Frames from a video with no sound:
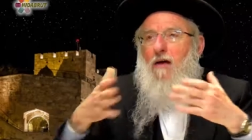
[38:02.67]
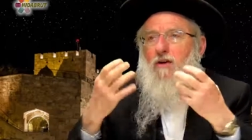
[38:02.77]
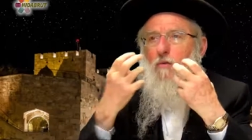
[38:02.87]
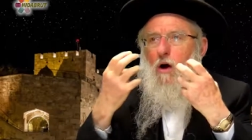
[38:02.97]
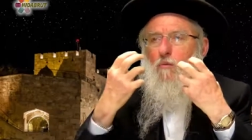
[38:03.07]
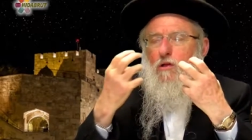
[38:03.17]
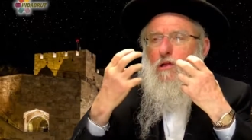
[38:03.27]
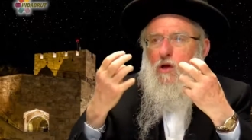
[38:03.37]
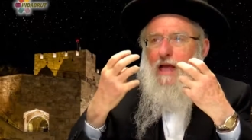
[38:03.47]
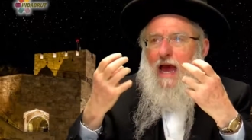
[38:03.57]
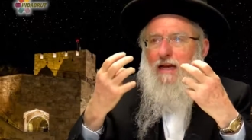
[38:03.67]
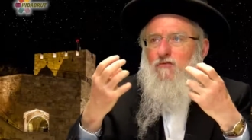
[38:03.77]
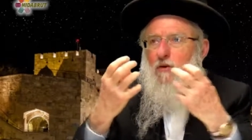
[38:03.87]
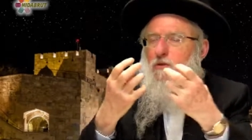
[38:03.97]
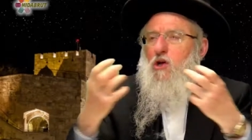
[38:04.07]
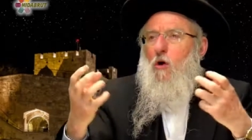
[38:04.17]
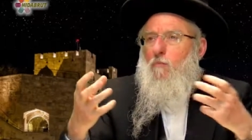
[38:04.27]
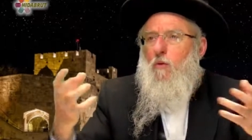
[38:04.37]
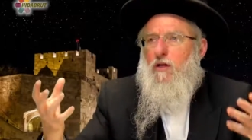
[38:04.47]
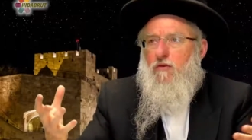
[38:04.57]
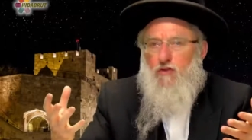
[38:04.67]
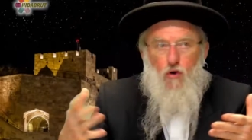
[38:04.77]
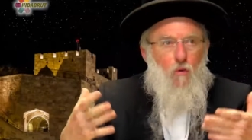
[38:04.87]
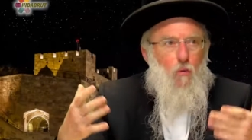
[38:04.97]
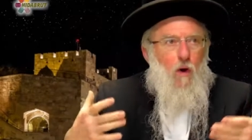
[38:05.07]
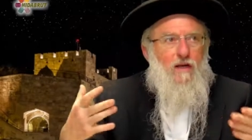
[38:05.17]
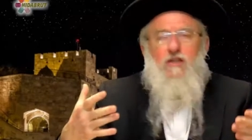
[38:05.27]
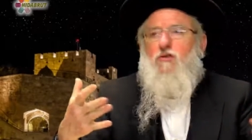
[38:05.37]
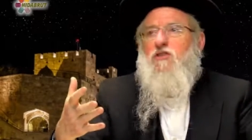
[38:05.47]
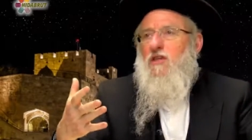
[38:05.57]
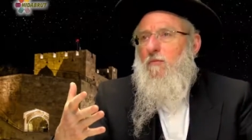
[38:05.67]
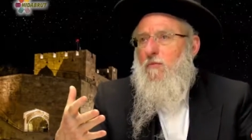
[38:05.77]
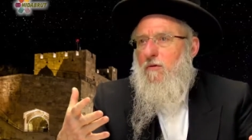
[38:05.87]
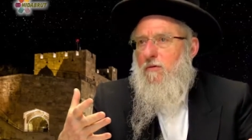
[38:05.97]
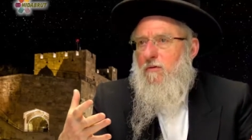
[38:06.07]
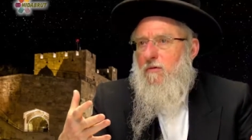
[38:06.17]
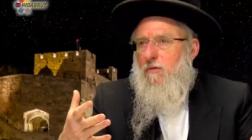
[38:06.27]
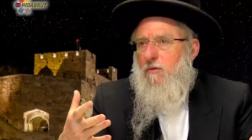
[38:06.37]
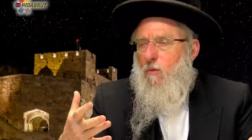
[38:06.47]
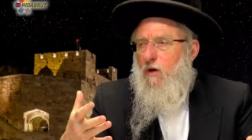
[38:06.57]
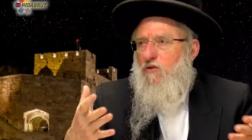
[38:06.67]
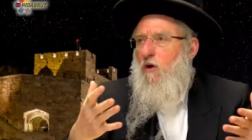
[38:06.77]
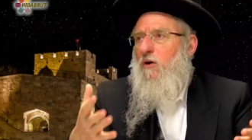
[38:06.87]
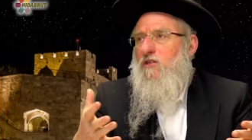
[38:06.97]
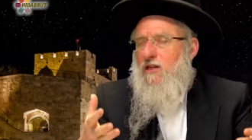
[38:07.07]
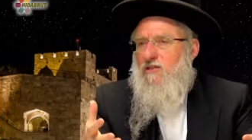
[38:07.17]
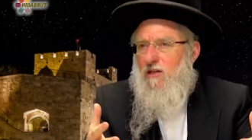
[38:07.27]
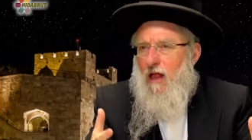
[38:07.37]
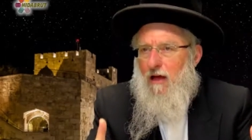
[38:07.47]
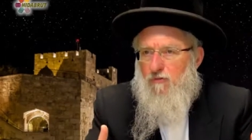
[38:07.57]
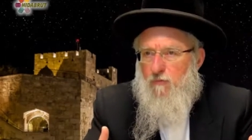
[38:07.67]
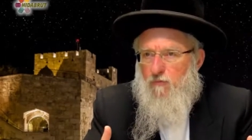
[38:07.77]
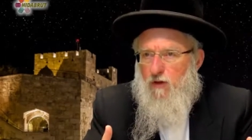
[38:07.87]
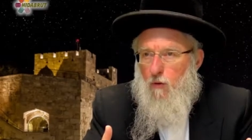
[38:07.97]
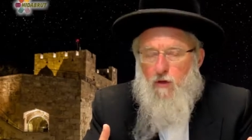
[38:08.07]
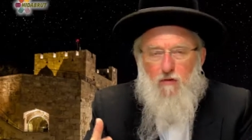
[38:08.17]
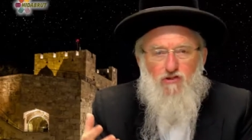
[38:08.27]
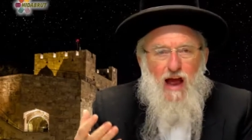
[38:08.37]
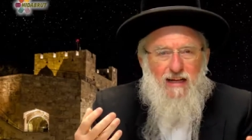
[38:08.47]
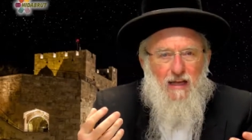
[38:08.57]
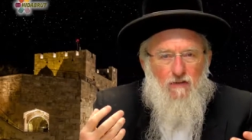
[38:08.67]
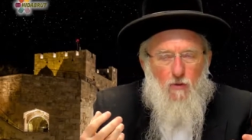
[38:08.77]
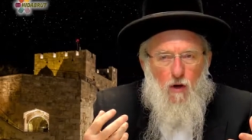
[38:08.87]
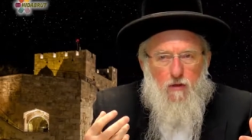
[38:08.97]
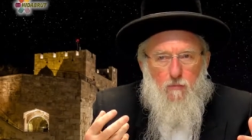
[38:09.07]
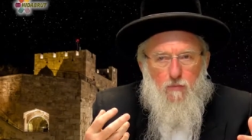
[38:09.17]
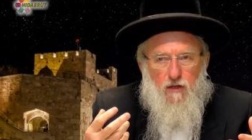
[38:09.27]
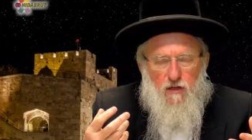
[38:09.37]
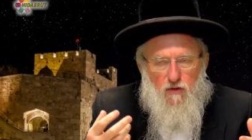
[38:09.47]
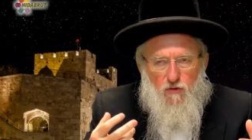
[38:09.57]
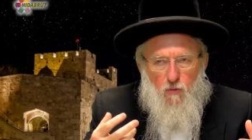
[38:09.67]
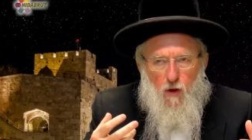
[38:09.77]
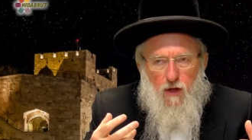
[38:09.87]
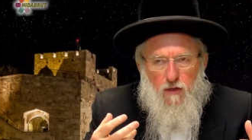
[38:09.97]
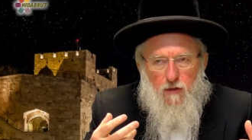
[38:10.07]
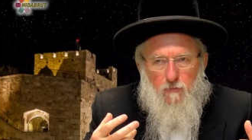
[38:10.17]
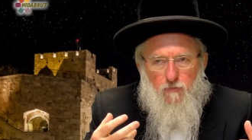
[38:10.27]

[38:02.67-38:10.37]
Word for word: Everyone would look at it from his own point of view, what interests him, what his focus is in life. It would attract everyone, but in a different way.